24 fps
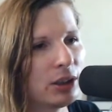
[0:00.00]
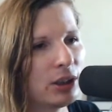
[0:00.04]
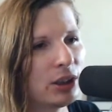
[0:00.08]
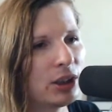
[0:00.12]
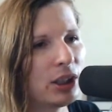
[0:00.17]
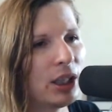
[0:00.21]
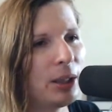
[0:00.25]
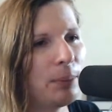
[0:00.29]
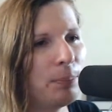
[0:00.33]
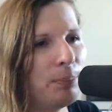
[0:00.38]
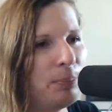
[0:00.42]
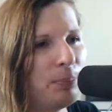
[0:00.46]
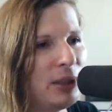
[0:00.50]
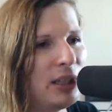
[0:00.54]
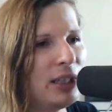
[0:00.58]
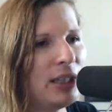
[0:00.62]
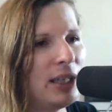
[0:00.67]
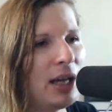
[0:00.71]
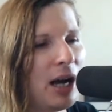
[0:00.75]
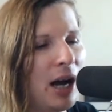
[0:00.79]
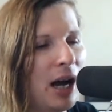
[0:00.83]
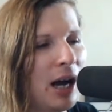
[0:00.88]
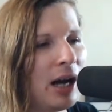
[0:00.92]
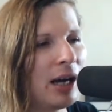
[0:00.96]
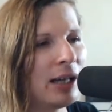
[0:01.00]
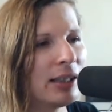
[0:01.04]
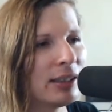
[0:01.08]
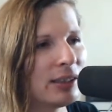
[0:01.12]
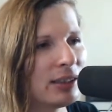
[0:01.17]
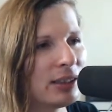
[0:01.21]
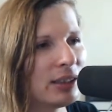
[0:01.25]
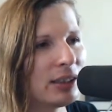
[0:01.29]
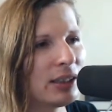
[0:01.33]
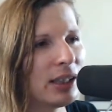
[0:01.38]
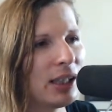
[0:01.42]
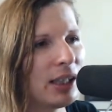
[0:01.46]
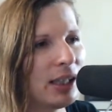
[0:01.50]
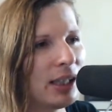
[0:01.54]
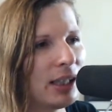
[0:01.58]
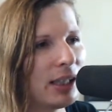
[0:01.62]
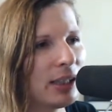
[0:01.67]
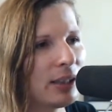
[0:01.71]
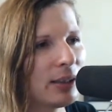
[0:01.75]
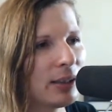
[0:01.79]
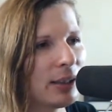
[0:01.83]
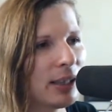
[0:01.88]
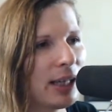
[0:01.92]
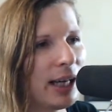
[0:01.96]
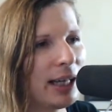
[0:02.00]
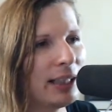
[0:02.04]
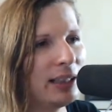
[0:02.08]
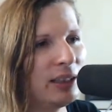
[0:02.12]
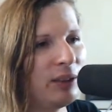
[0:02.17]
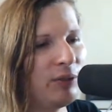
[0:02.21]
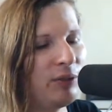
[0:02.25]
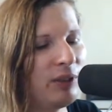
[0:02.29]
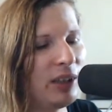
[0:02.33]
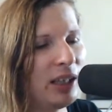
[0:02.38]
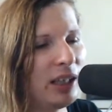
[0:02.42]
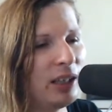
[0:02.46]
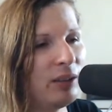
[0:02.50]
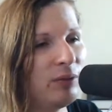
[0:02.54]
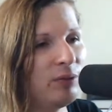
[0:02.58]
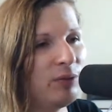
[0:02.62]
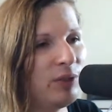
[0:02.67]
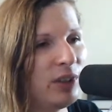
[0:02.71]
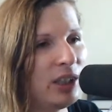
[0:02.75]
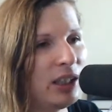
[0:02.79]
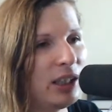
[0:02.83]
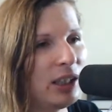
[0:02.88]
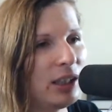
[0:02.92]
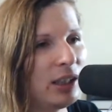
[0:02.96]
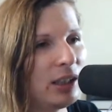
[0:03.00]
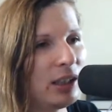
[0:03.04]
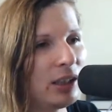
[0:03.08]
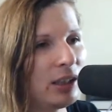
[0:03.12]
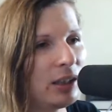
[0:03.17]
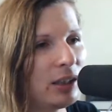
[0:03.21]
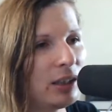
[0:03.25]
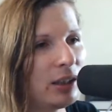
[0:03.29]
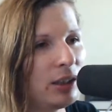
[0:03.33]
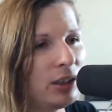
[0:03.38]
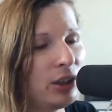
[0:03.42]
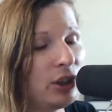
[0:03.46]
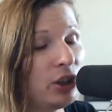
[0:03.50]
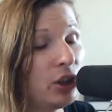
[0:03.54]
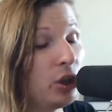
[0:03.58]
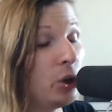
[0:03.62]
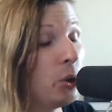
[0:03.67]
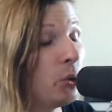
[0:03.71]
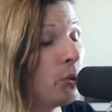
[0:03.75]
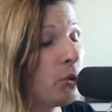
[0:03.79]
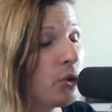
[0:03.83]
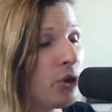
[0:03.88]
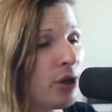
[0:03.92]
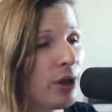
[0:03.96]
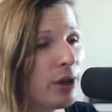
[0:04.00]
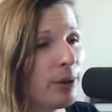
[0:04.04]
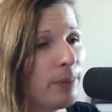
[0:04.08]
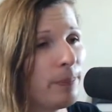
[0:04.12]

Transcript: to be young, to kind of envy youth.